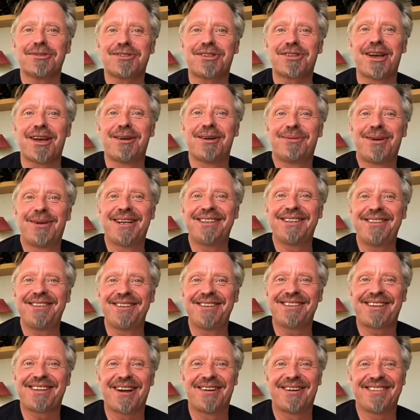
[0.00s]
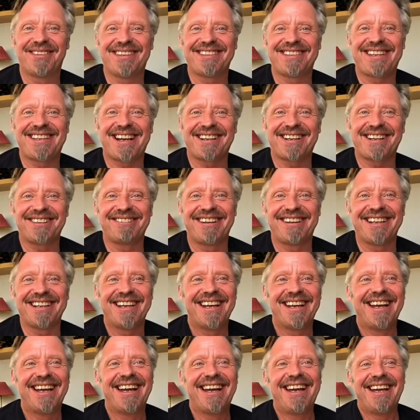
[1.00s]
So when you go on the Dakar Rally,
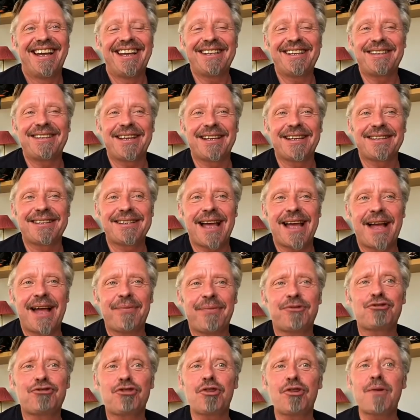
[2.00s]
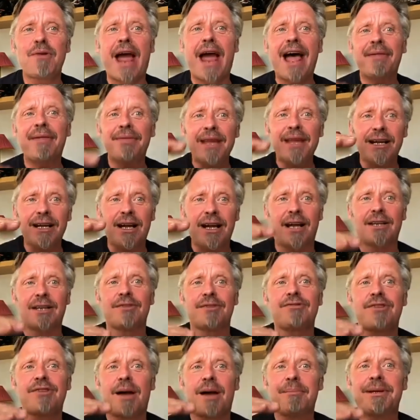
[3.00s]
it's true, and they're kind
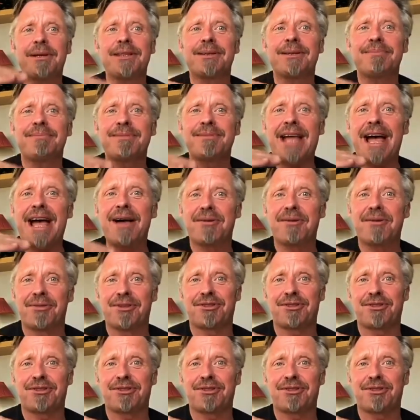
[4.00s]
of dumbing them down, the